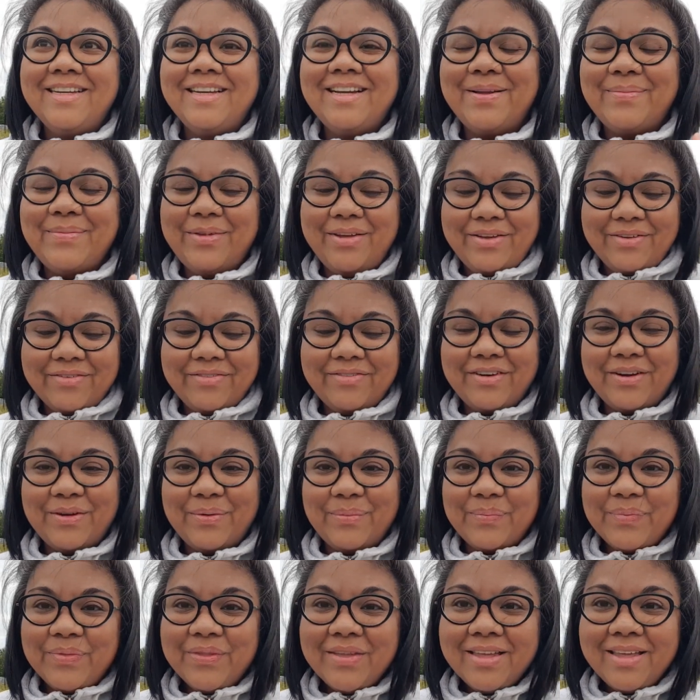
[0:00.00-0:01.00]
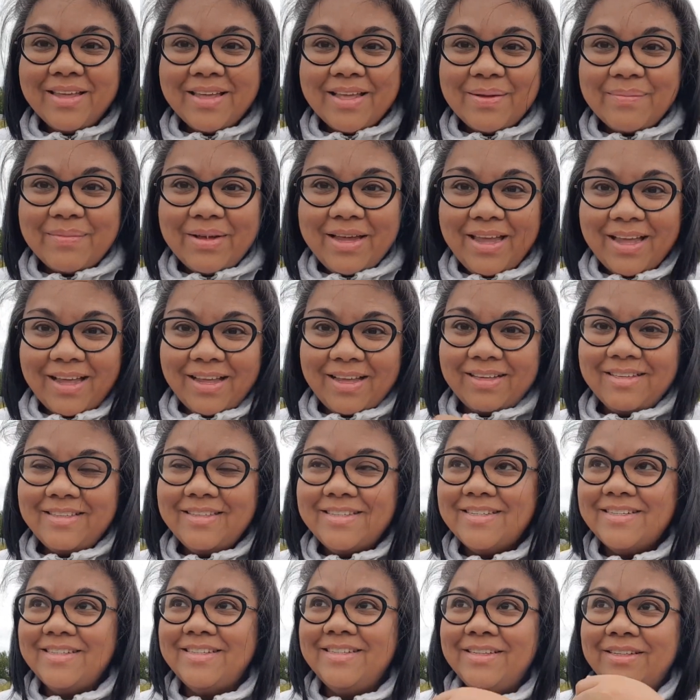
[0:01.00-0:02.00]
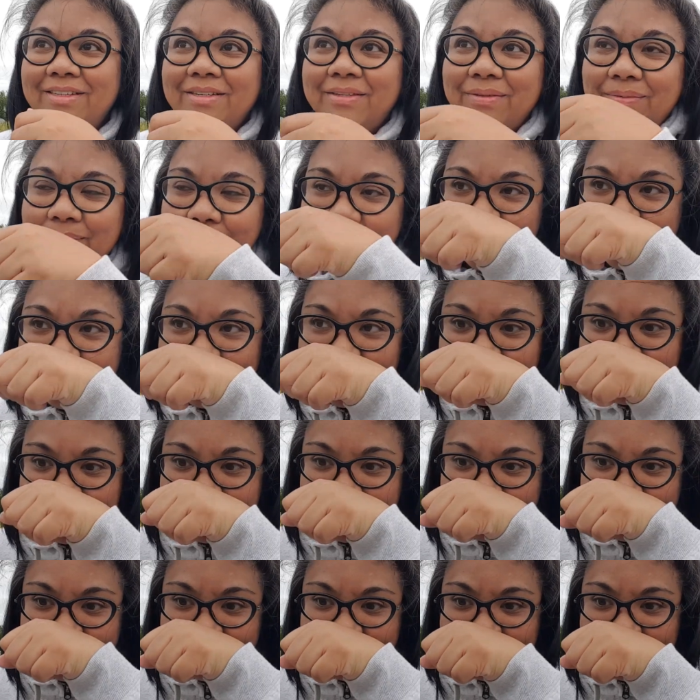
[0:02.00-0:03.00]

coming from my hand.